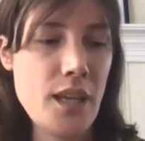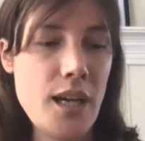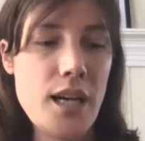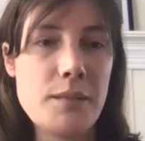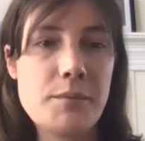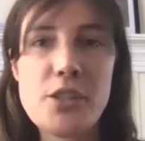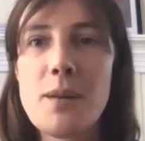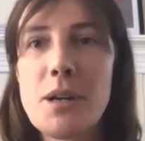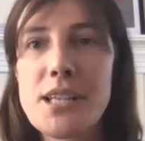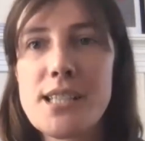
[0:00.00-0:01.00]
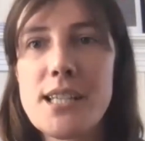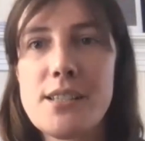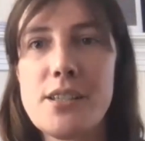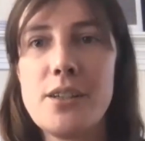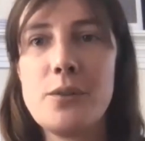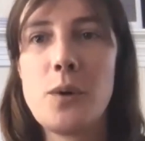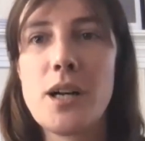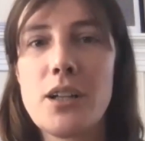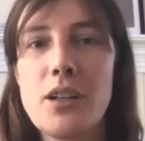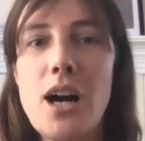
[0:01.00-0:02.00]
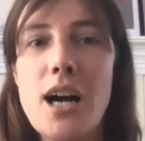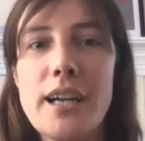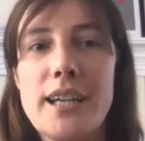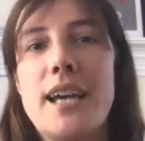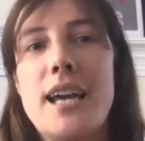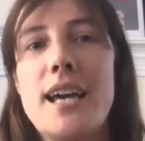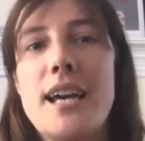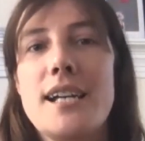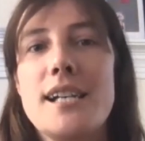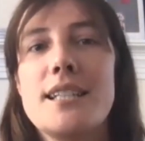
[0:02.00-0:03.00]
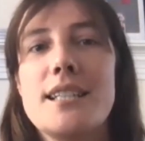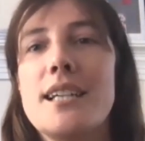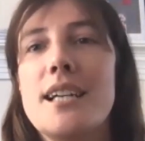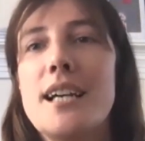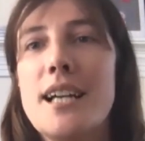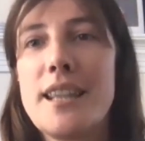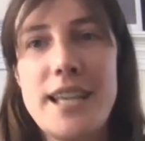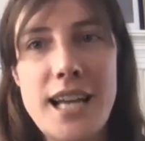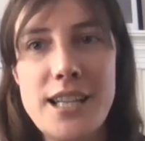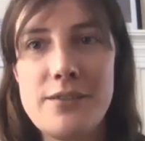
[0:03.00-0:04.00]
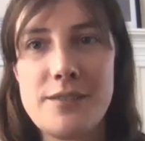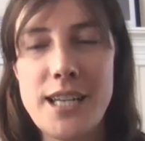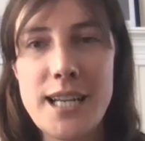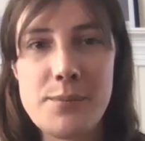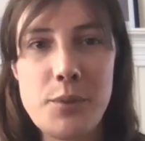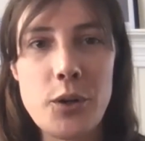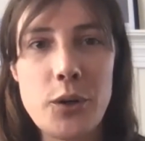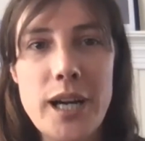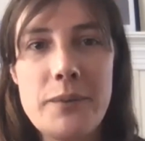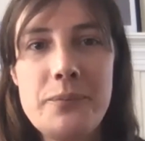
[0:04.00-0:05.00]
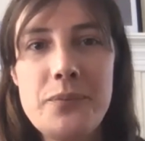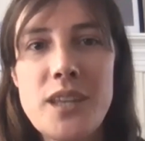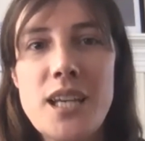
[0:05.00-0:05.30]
So that brings us to 1 o'clock and the end of today's program.